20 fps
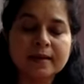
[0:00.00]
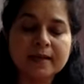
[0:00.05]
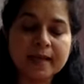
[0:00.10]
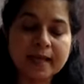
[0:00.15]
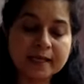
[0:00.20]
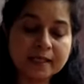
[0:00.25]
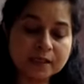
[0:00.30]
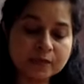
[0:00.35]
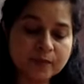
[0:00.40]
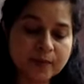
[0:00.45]

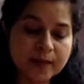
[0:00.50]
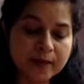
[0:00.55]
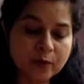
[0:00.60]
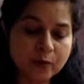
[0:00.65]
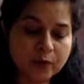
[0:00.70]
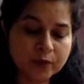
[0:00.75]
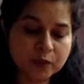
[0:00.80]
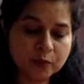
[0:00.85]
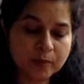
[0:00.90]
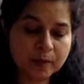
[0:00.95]
Next, we are
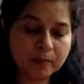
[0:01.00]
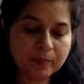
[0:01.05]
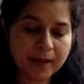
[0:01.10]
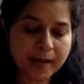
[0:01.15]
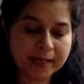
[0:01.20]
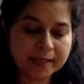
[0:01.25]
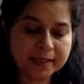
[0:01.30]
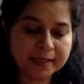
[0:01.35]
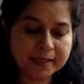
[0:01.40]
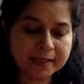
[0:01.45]
going to be
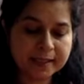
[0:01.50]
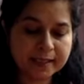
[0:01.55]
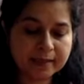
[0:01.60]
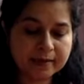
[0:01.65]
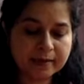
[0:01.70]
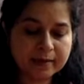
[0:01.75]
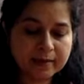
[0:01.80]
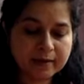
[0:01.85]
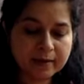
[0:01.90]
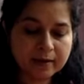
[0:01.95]

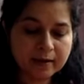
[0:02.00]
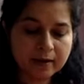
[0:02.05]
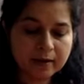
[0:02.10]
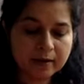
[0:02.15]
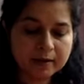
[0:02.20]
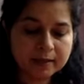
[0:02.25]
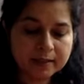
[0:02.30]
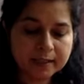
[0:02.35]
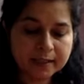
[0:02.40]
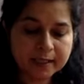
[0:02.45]
practicing
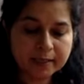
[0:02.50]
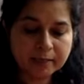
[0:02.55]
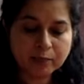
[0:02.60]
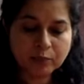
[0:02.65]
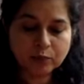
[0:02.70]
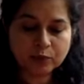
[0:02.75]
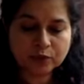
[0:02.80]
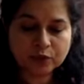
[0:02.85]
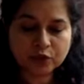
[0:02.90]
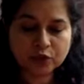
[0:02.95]
a sitting
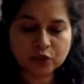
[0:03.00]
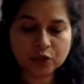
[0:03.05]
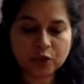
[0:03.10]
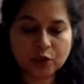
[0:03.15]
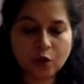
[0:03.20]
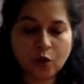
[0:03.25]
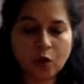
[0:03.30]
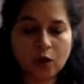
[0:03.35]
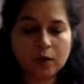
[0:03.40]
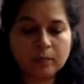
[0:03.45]

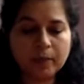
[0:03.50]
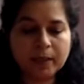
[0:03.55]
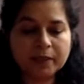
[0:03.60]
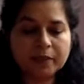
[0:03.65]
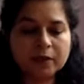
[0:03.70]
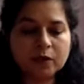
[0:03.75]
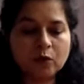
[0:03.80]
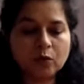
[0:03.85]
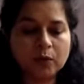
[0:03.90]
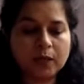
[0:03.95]
position called
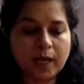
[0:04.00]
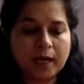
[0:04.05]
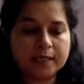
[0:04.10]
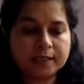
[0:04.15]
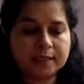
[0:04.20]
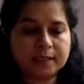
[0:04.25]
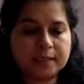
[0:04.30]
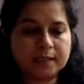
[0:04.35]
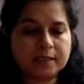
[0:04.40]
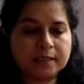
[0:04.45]

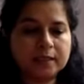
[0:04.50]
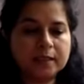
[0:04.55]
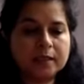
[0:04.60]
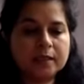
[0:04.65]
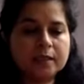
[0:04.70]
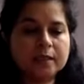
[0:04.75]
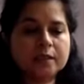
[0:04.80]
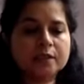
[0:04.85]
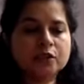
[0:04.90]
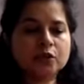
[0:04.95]
Baddhakonasan.
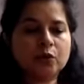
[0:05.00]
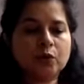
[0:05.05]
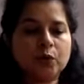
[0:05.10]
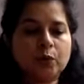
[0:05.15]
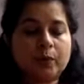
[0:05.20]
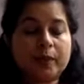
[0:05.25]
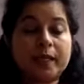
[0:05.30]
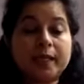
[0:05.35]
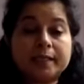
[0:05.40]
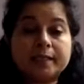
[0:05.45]
So
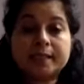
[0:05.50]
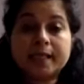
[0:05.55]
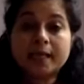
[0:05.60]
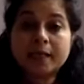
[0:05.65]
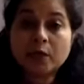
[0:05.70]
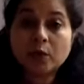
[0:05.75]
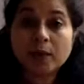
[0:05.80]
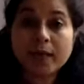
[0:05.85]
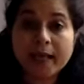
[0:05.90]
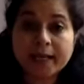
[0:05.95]
you can
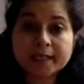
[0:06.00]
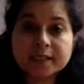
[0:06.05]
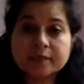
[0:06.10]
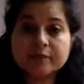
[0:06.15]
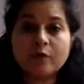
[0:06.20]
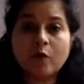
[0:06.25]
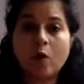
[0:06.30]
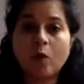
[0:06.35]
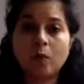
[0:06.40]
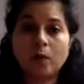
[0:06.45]
extend your legs
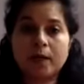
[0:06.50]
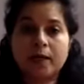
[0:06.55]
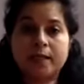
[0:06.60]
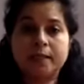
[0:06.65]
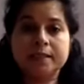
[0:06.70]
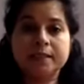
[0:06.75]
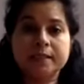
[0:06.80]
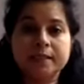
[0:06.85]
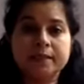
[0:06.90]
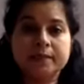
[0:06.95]

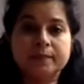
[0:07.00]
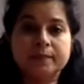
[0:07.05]
forward,